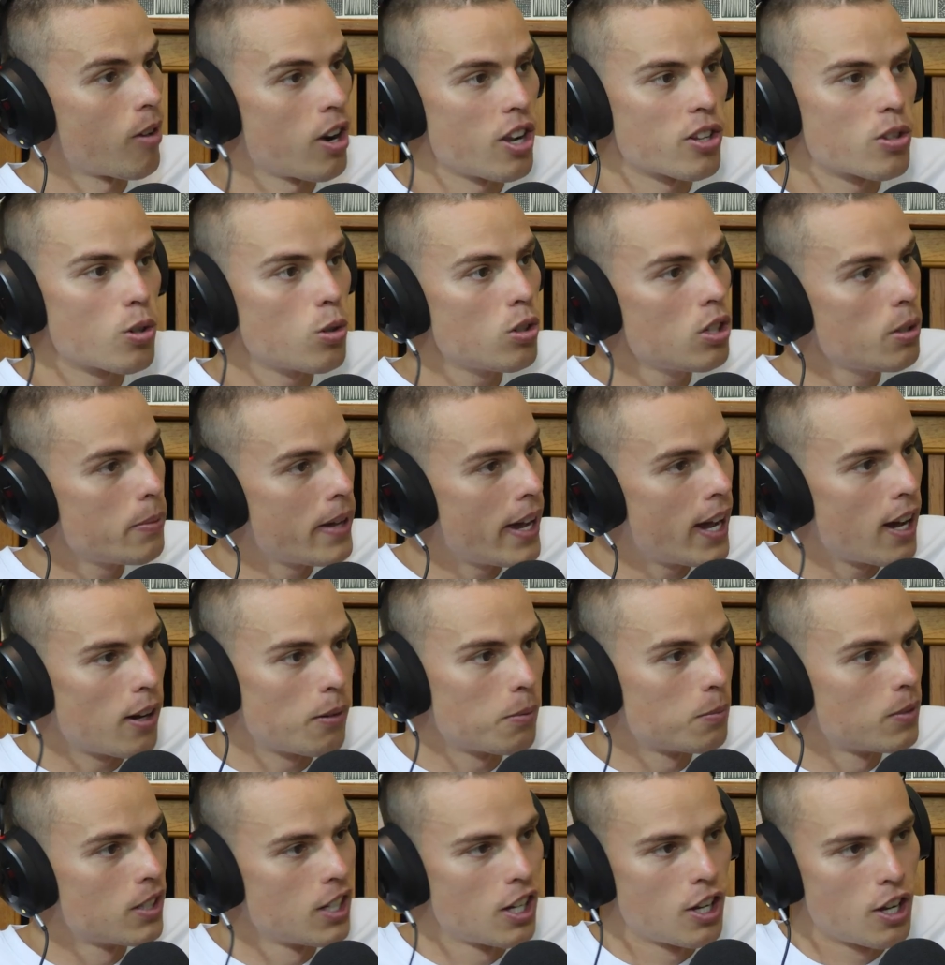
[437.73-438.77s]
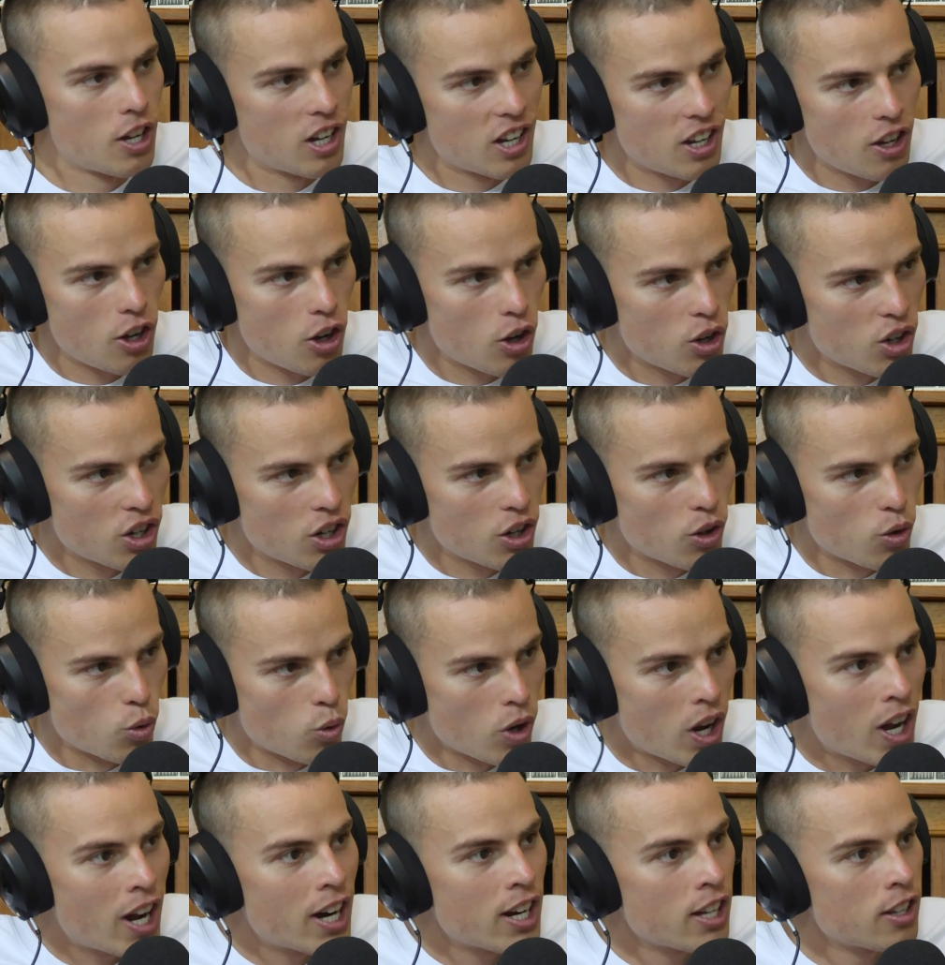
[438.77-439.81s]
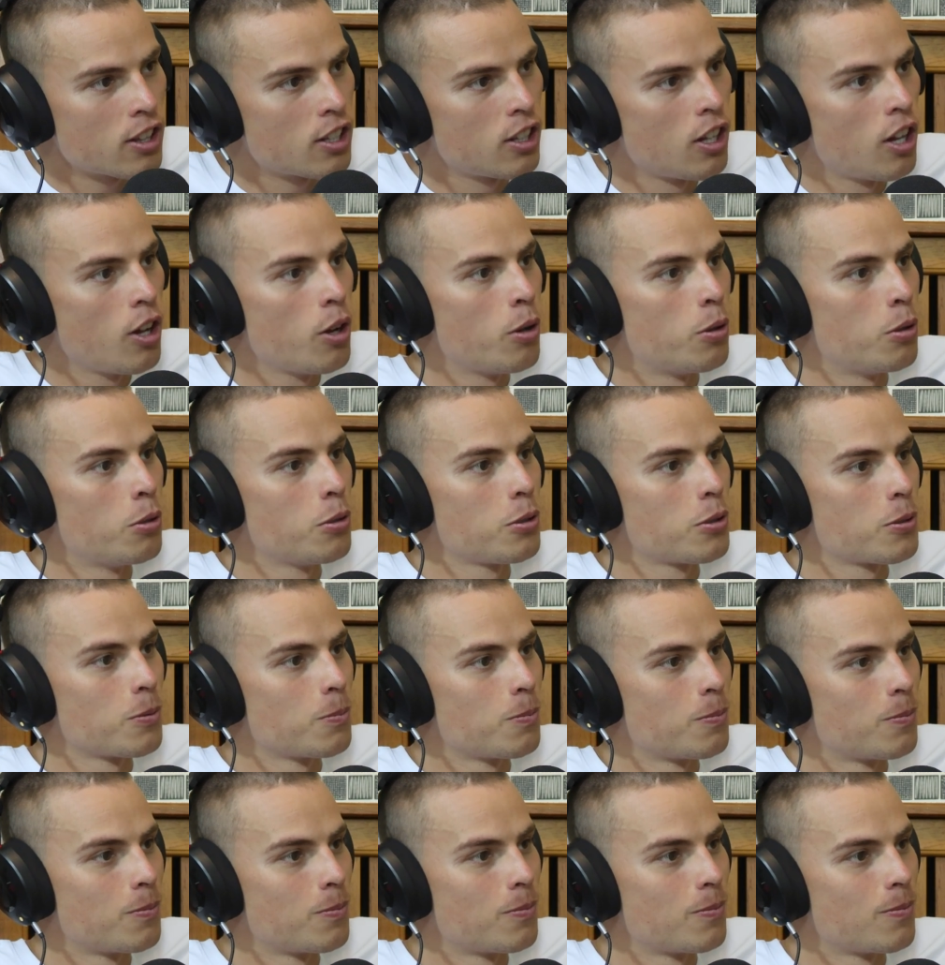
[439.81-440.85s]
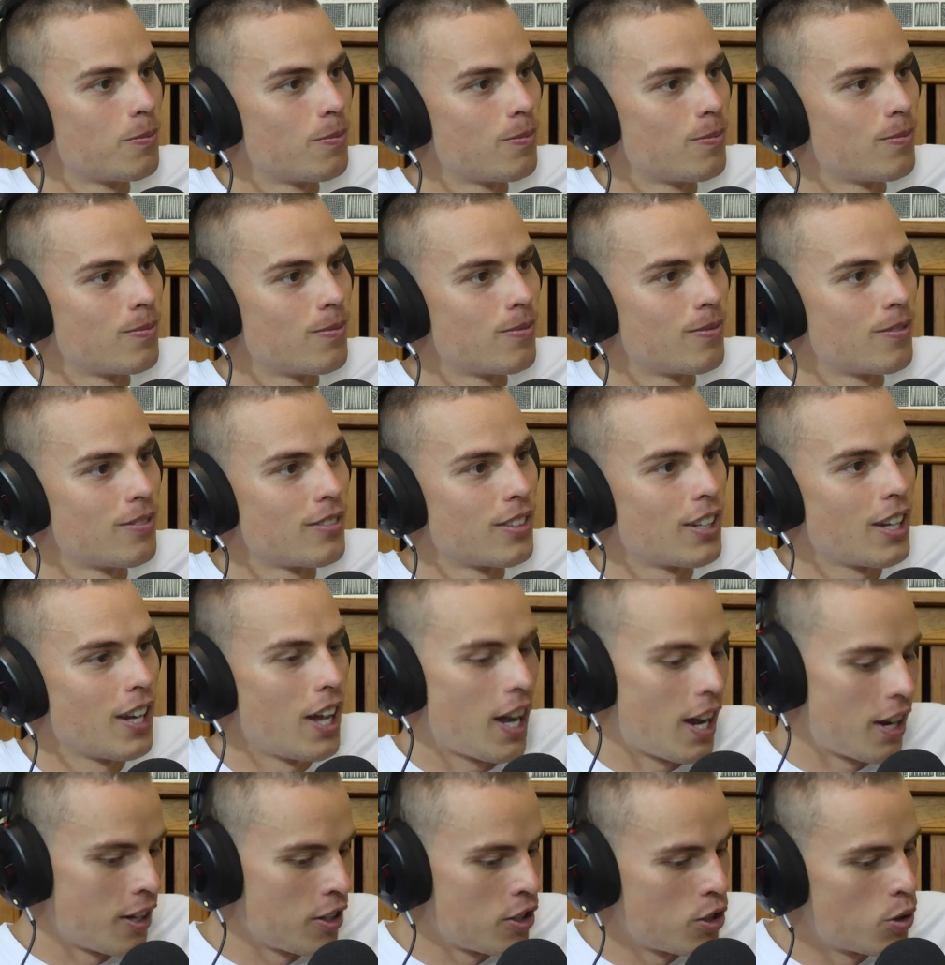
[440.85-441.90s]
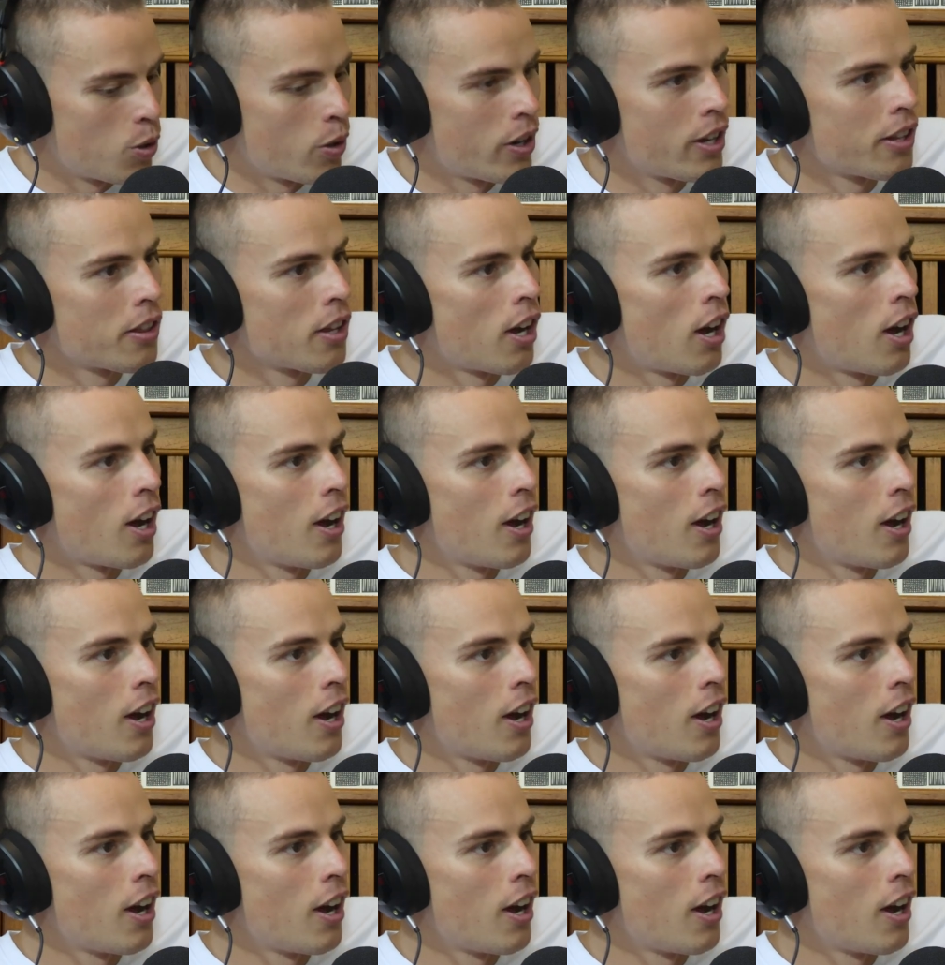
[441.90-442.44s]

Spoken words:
It's all about riding the lows and enjoying the